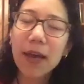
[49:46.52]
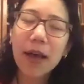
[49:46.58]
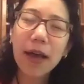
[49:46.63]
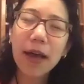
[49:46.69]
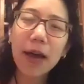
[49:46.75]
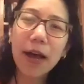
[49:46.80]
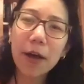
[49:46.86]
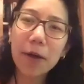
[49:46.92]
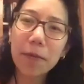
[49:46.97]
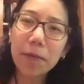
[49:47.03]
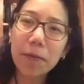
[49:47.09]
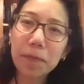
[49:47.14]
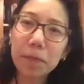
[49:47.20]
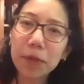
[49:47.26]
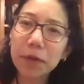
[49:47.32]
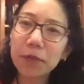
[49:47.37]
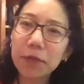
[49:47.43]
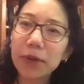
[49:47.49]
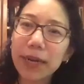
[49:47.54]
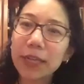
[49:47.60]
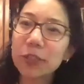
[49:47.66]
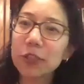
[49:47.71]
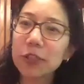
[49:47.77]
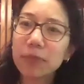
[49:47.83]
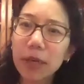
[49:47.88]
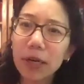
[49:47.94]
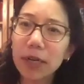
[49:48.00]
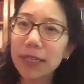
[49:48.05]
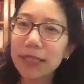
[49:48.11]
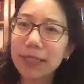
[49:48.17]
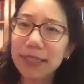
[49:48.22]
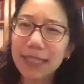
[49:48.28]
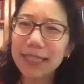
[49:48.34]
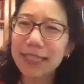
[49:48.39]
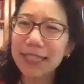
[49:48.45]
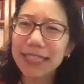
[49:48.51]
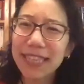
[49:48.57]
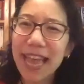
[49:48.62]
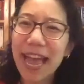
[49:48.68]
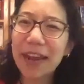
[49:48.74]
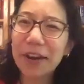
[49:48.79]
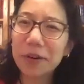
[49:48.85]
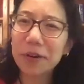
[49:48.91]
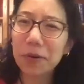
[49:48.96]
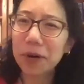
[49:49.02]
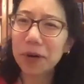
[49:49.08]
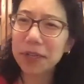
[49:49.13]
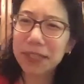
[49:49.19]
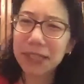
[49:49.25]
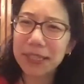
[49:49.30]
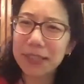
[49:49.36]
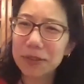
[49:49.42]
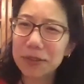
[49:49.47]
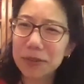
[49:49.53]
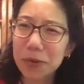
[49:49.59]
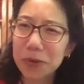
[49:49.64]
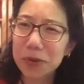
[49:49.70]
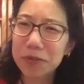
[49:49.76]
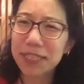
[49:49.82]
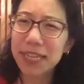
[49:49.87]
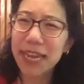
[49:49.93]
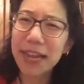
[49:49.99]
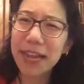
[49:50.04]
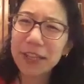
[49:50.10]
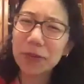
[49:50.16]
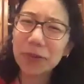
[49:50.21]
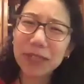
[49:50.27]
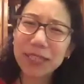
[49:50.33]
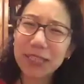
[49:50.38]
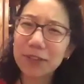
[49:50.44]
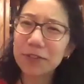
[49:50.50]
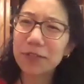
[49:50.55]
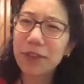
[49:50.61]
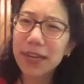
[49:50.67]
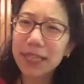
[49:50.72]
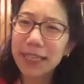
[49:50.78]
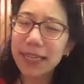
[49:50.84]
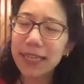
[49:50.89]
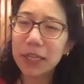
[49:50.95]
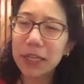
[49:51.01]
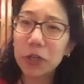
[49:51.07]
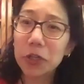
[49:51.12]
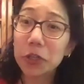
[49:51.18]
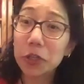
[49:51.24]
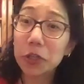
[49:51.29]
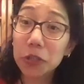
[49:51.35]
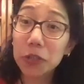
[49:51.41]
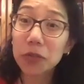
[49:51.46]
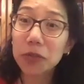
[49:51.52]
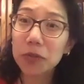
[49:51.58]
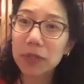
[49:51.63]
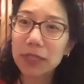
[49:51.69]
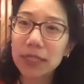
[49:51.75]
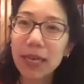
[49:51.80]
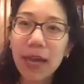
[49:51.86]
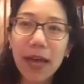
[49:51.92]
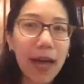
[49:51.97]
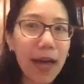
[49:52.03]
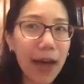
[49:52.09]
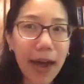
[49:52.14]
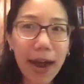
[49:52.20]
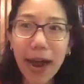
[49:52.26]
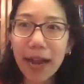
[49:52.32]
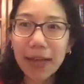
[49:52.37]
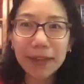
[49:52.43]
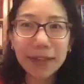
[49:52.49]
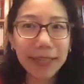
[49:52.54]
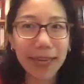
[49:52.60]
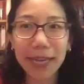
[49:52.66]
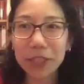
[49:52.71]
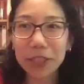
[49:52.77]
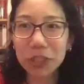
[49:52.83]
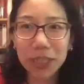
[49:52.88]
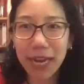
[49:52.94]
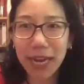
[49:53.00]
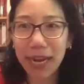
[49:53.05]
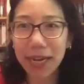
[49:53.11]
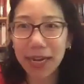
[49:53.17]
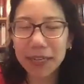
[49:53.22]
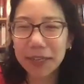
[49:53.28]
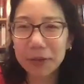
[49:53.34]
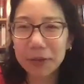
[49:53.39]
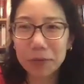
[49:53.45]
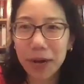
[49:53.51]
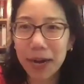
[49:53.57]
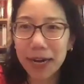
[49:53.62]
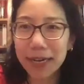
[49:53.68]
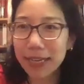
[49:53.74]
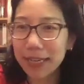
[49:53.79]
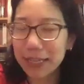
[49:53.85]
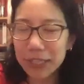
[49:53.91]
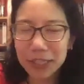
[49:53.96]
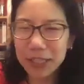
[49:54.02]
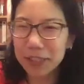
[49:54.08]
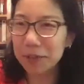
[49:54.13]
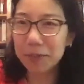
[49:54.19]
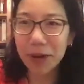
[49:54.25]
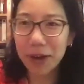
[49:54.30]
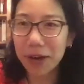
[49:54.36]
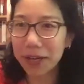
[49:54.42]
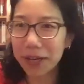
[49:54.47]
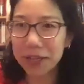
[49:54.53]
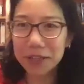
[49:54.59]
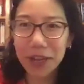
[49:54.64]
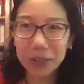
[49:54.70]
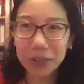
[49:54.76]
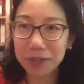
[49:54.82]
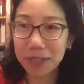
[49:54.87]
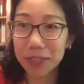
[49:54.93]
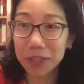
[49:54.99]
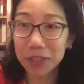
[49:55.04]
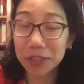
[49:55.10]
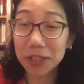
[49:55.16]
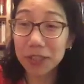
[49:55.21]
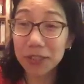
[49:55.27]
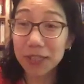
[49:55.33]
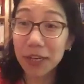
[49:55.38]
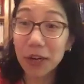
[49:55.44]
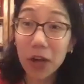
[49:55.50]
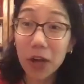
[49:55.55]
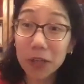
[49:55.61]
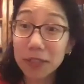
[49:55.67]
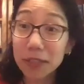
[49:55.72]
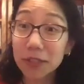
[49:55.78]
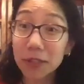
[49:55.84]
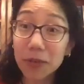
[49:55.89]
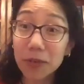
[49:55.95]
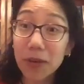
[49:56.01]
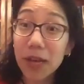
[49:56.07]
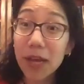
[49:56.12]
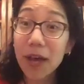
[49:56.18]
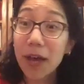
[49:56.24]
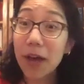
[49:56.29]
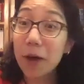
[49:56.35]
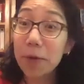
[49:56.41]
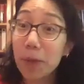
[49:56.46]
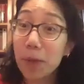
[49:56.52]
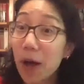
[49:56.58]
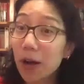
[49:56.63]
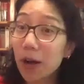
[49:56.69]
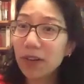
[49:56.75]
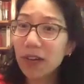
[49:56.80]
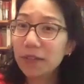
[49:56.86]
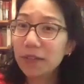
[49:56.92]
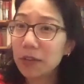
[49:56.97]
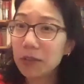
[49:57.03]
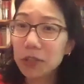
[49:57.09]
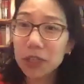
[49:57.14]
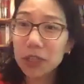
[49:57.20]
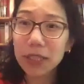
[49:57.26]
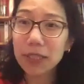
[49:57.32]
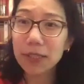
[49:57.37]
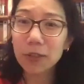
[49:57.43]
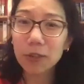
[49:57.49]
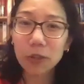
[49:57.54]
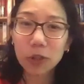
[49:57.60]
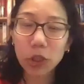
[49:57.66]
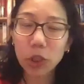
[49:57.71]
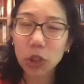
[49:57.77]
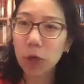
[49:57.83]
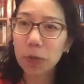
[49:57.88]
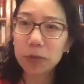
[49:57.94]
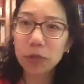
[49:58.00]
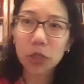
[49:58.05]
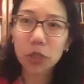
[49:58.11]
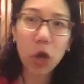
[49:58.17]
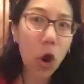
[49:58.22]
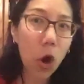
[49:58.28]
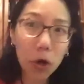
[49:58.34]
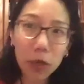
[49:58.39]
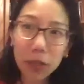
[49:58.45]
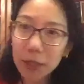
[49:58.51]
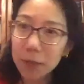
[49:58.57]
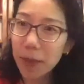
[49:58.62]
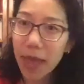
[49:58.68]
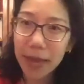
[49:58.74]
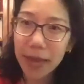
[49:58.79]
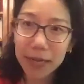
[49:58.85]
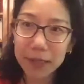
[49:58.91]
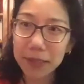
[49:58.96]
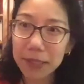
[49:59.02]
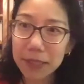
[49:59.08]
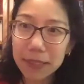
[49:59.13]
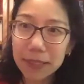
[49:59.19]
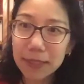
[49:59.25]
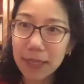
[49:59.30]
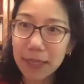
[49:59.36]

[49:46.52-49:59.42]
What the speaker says: But for Asian Americans, it's this category that's sort of tenuous and funny. It includes highly educated, right, Indian American doctors and engineers, and also Hmong refugees who show up totally penniless.